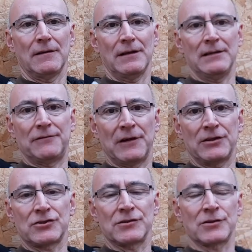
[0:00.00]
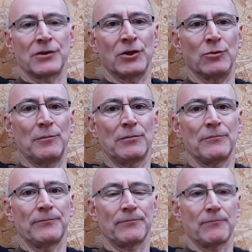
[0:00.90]
Inflation's going to go up,
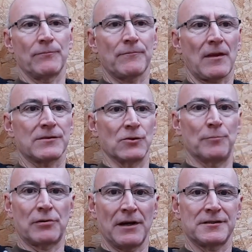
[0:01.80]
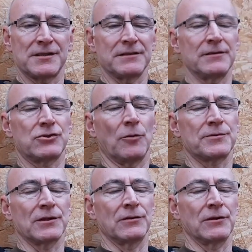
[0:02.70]
so prices in the shops
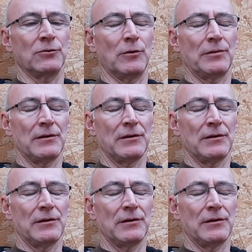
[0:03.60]
are going to go up.